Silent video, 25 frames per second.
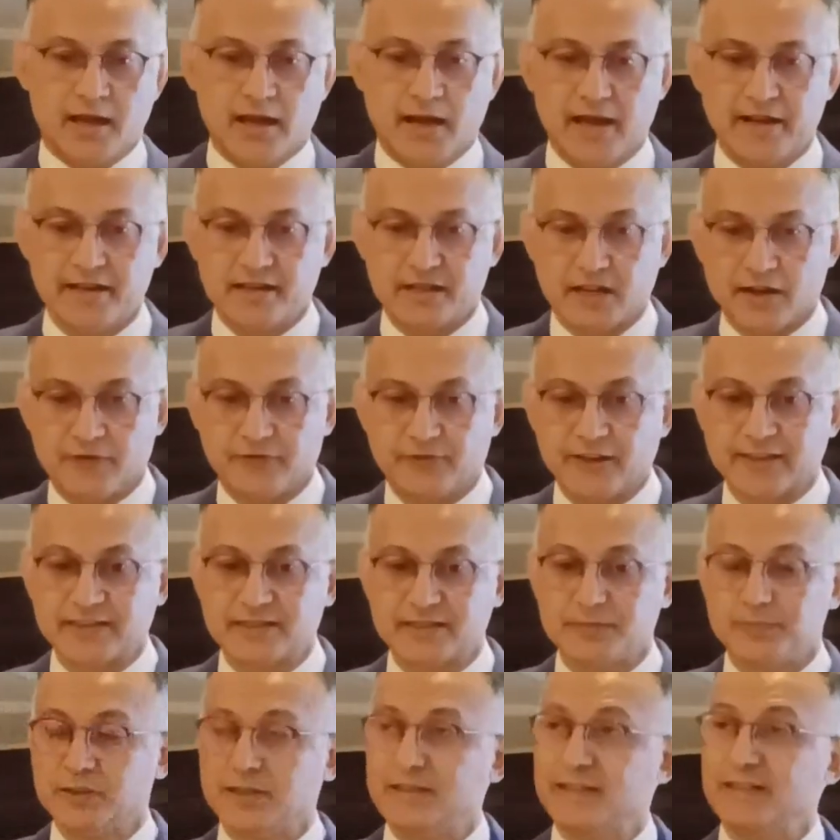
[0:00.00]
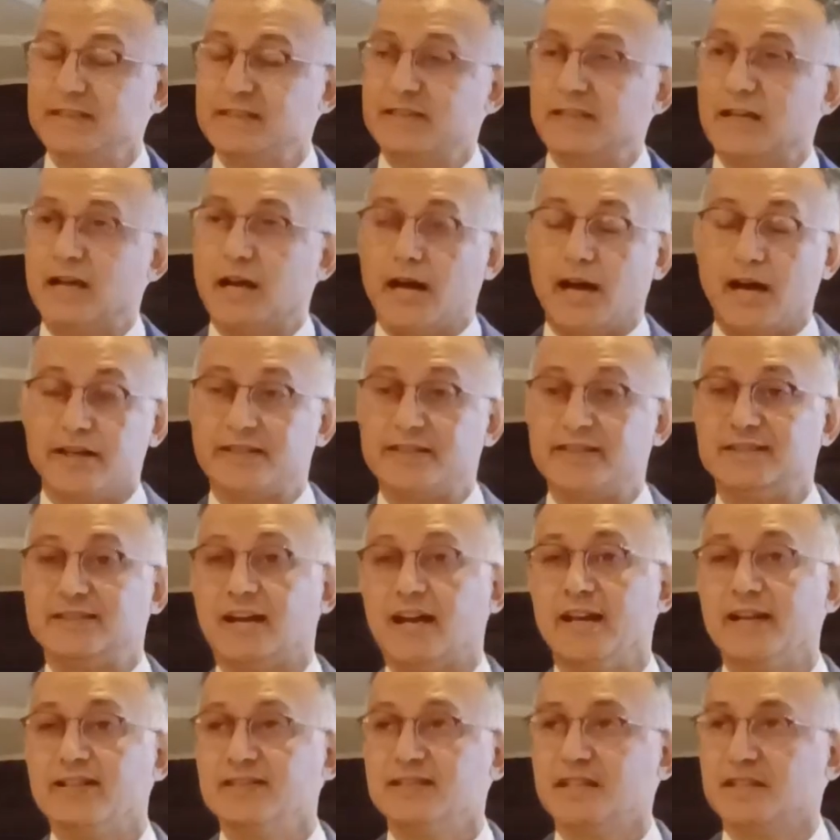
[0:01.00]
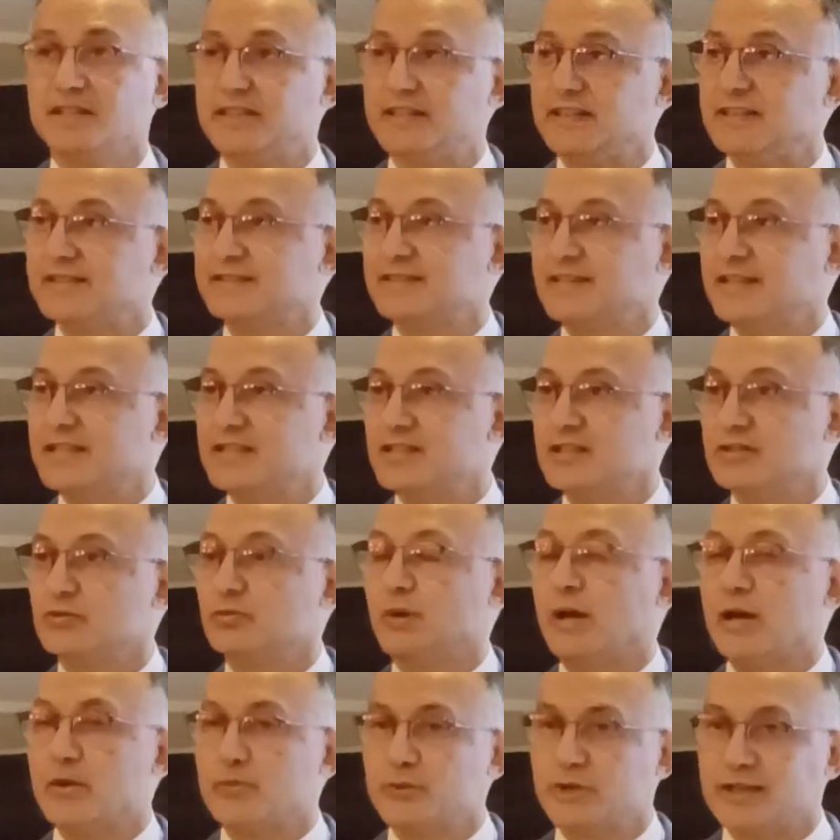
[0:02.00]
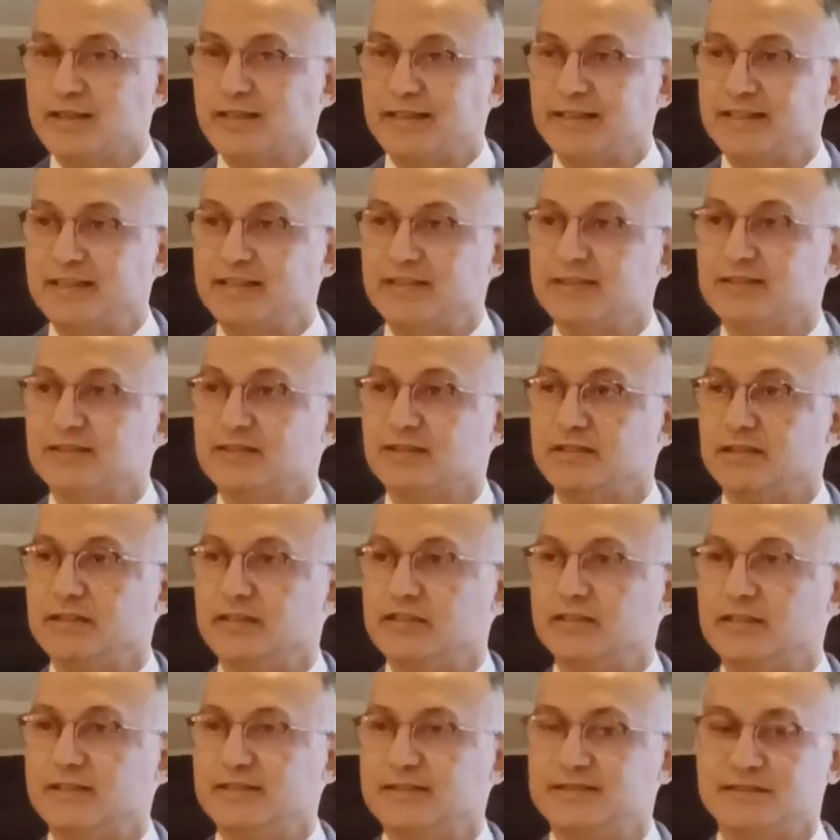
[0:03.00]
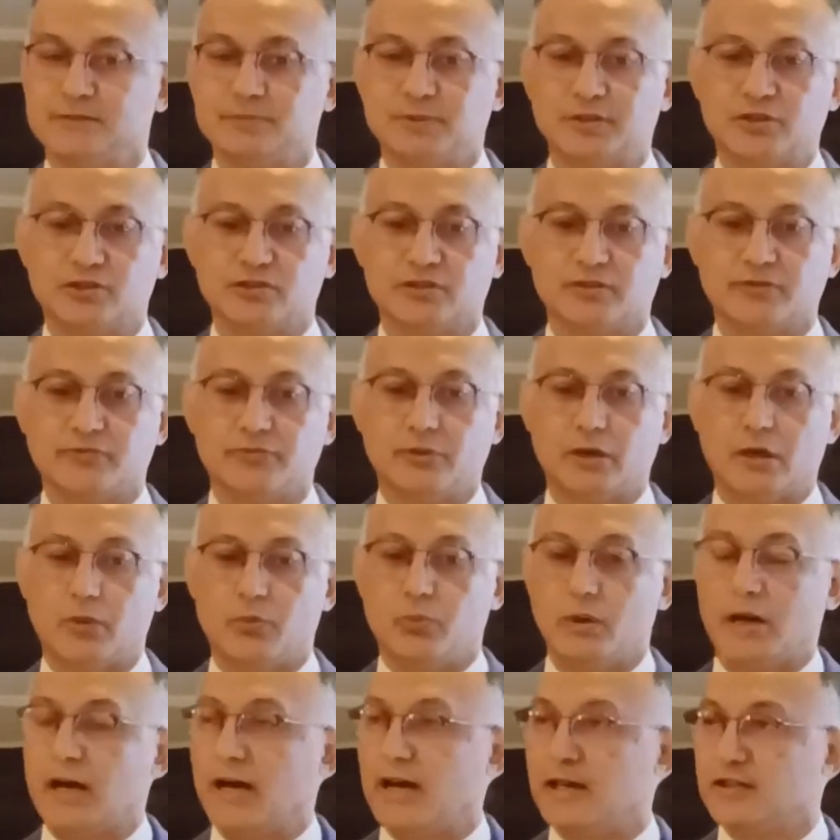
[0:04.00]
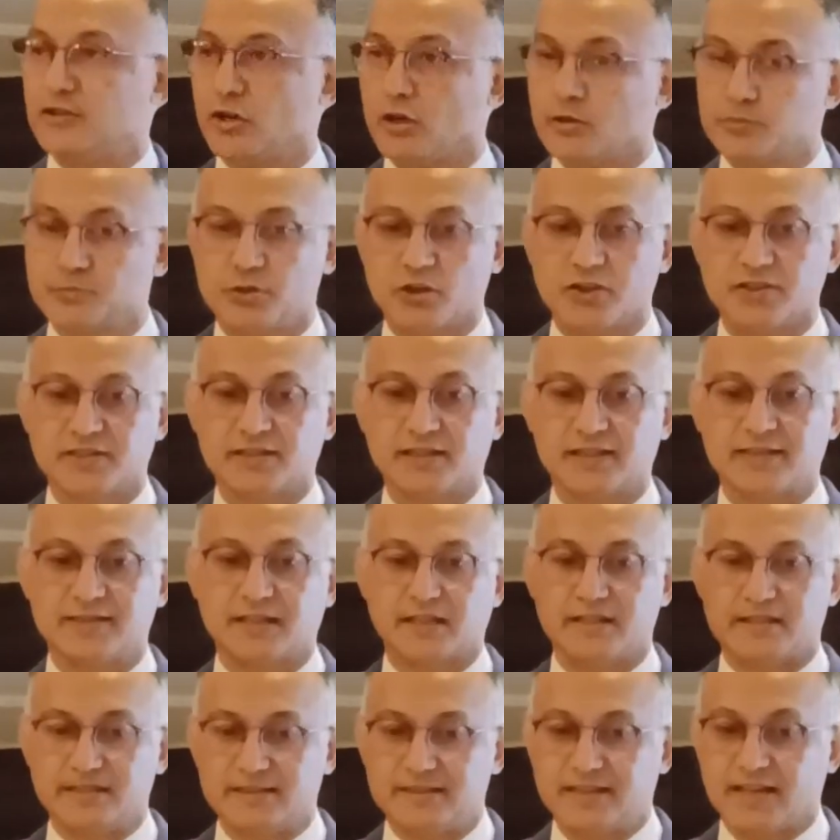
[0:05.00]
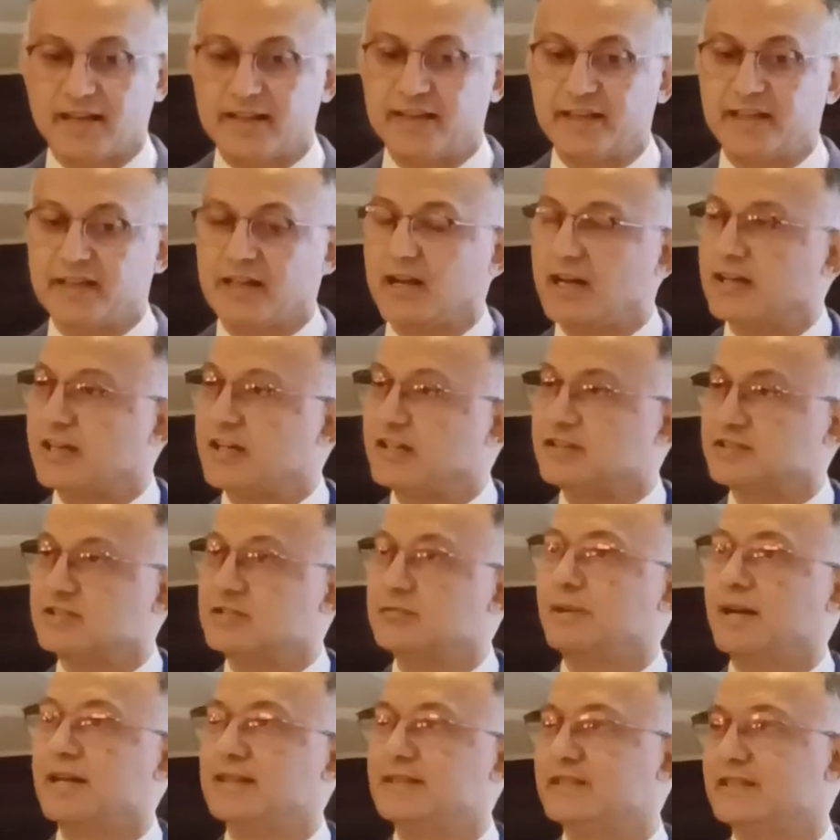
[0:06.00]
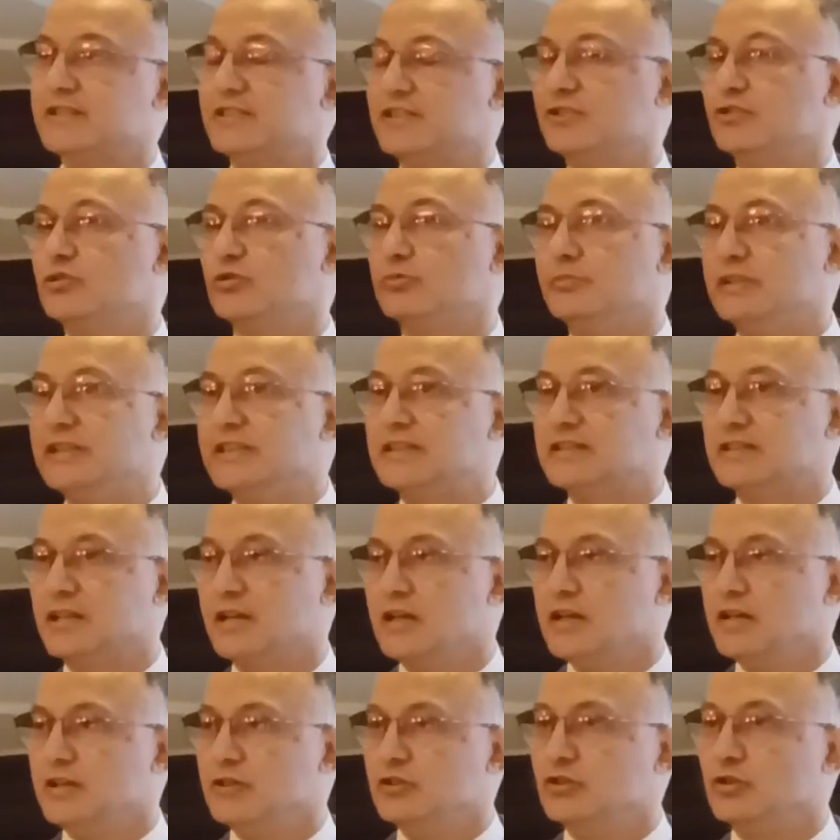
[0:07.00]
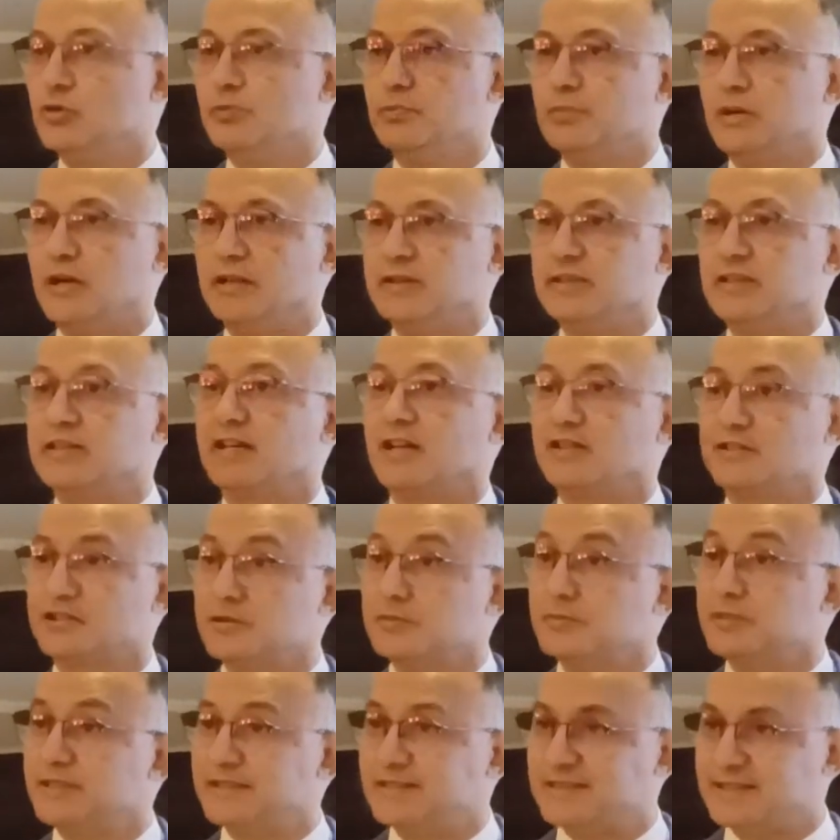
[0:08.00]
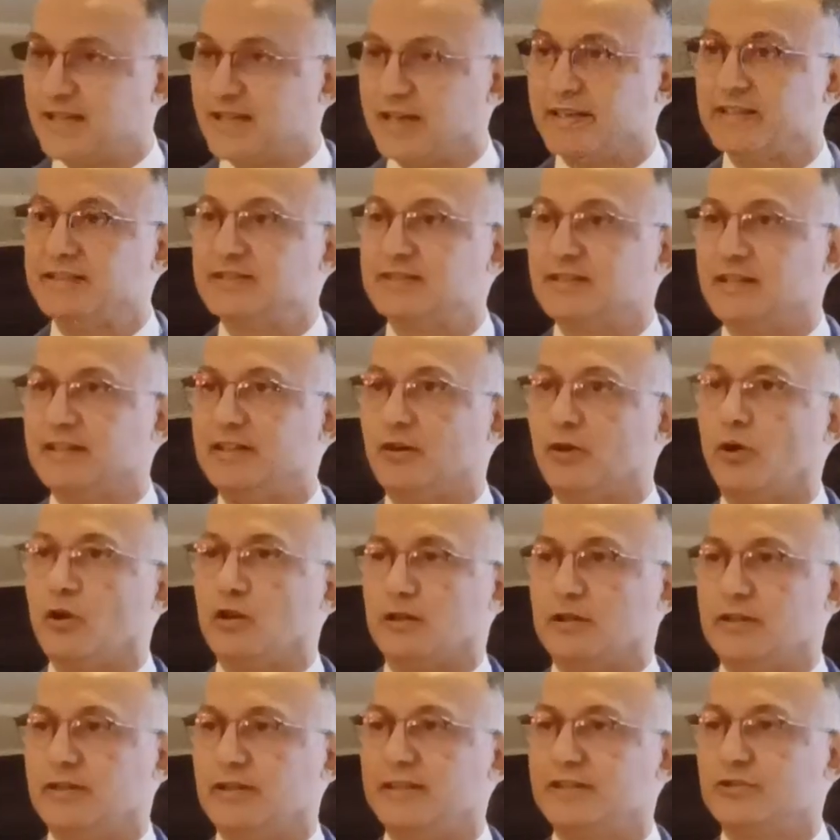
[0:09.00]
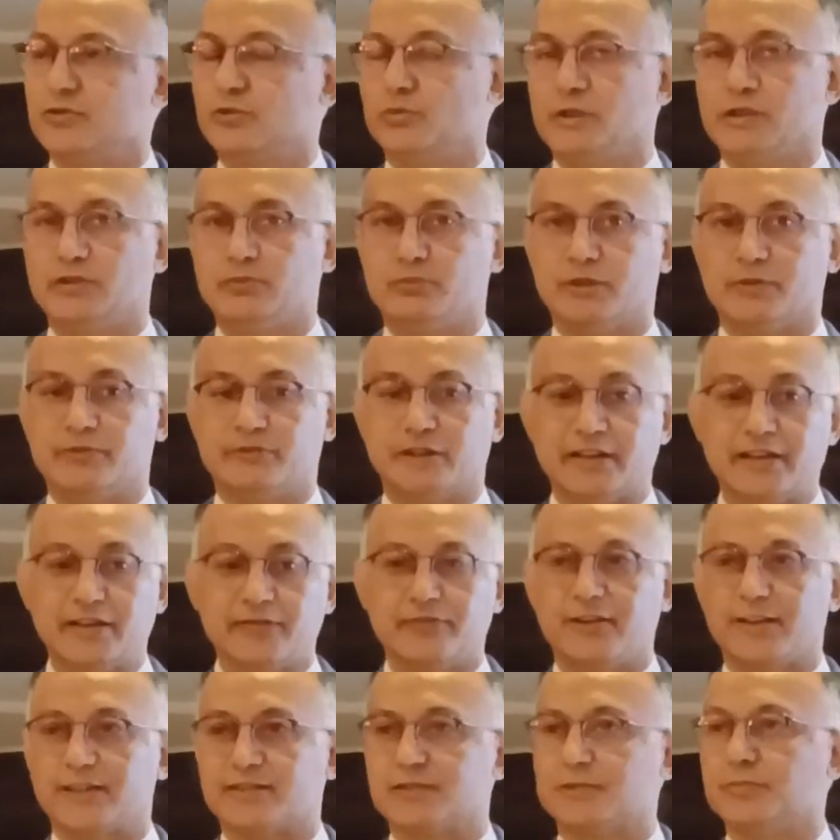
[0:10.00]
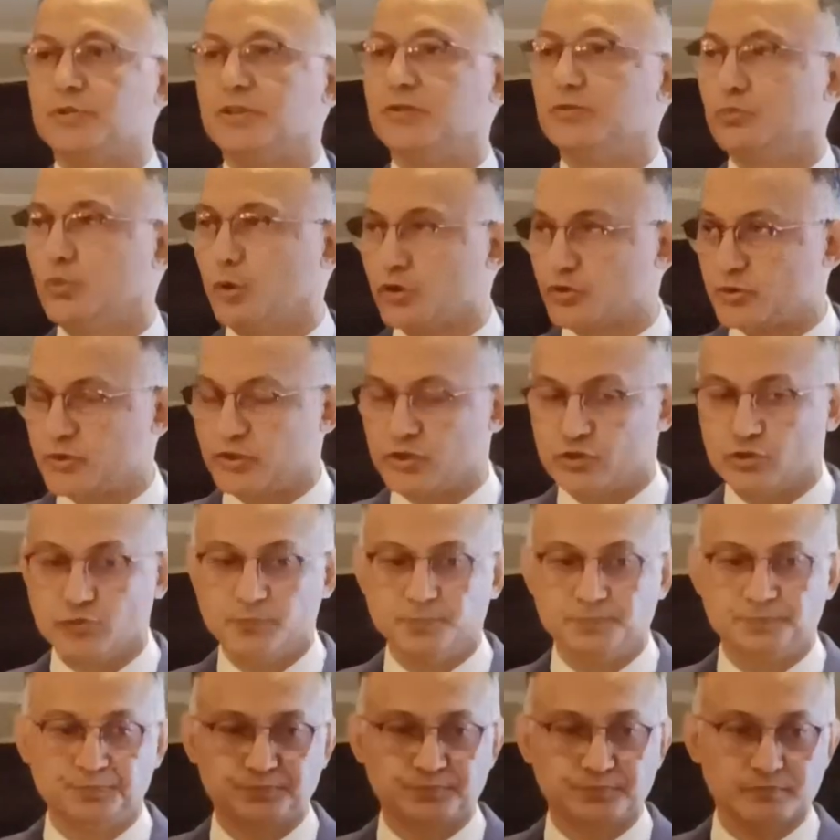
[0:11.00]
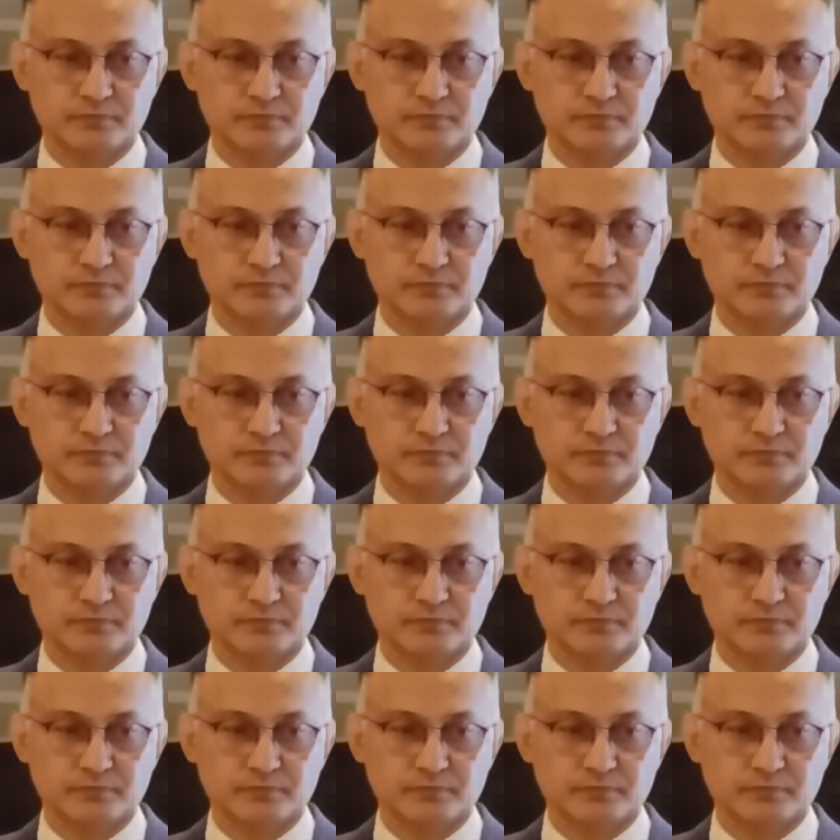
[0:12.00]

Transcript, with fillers: And uh, flexible in uh, our designs, our data centers, why we are leaders in, in this is because of our, thought process, our designing, our customization to meet you know, uh, the customer designs and all, right? So we, we're very flexible in what we do.